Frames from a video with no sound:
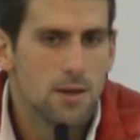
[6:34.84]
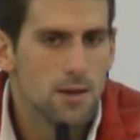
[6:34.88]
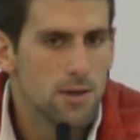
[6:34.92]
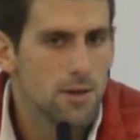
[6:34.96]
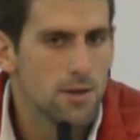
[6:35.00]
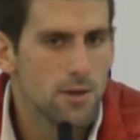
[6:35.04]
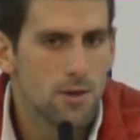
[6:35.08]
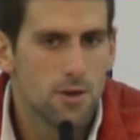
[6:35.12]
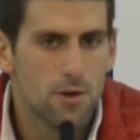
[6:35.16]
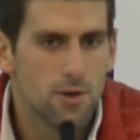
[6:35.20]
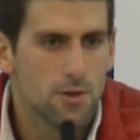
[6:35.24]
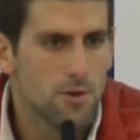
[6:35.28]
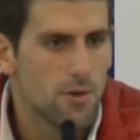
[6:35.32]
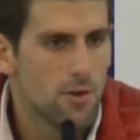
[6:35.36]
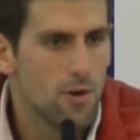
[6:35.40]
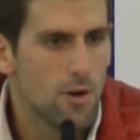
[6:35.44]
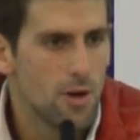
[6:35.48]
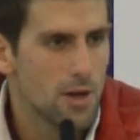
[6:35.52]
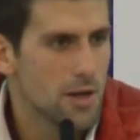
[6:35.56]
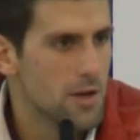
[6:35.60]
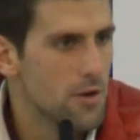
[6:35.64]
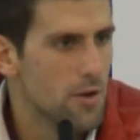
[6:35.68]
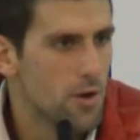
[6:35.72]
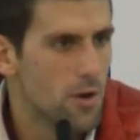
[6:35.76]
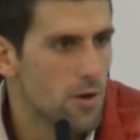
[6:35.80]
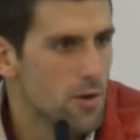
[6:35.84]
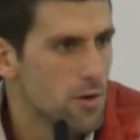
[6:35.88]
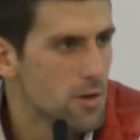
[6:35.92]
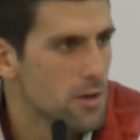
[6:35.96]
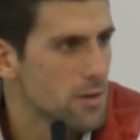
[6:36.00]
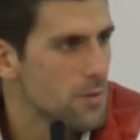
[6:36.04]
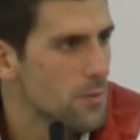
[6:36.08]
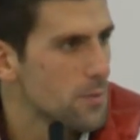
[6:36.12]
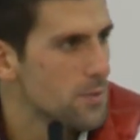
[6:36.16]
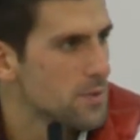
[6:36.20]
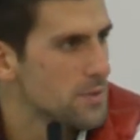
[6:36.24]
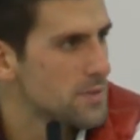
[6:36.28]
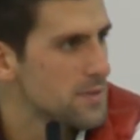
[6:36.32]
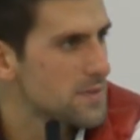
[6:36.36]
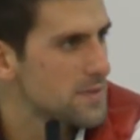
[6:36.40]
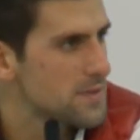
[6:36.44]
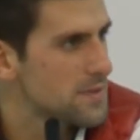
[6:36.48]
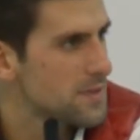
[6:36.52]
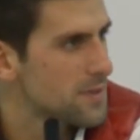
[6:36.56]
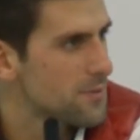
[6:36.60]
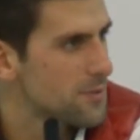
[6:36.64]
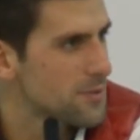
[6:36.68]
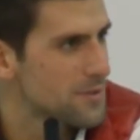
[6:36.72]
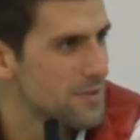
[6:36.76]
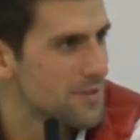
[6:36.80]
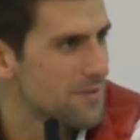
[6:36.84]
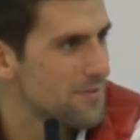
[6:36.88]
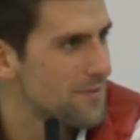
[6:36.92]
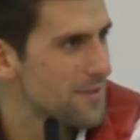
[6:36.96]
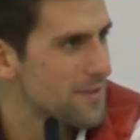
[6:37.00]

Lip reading: you know, all in all, it was a